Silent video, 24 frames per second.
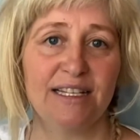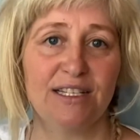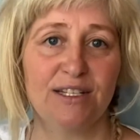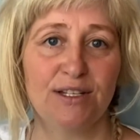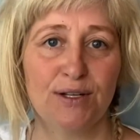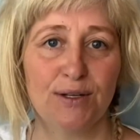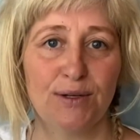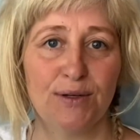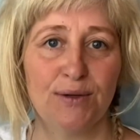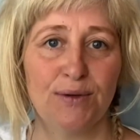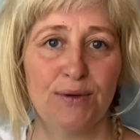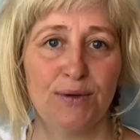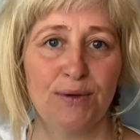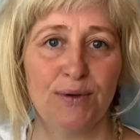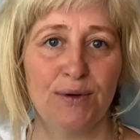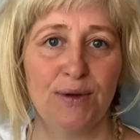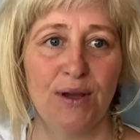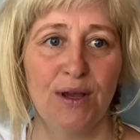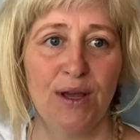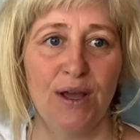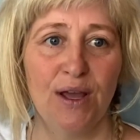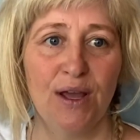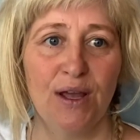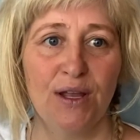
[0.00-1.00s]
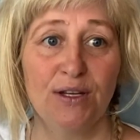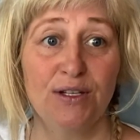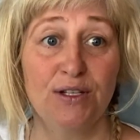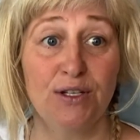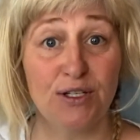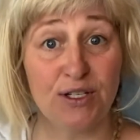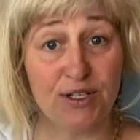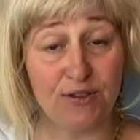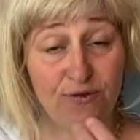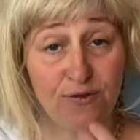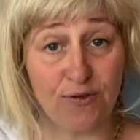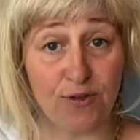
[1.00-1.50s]
to
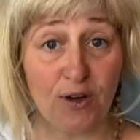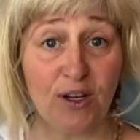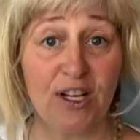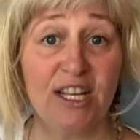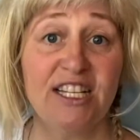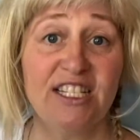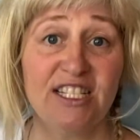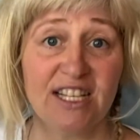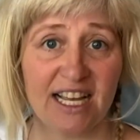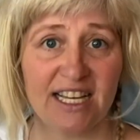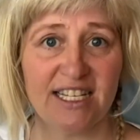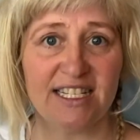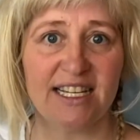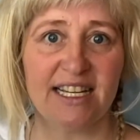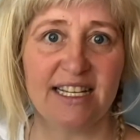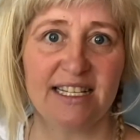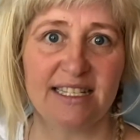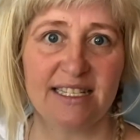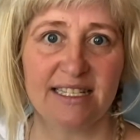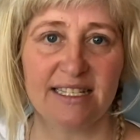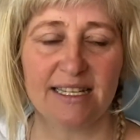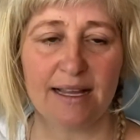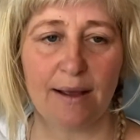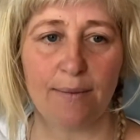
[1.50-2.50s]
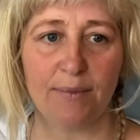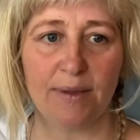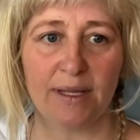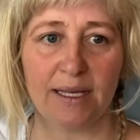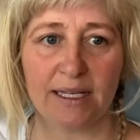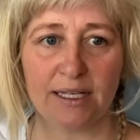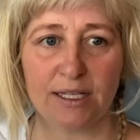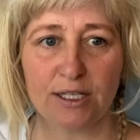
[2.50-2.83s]
fully digest something.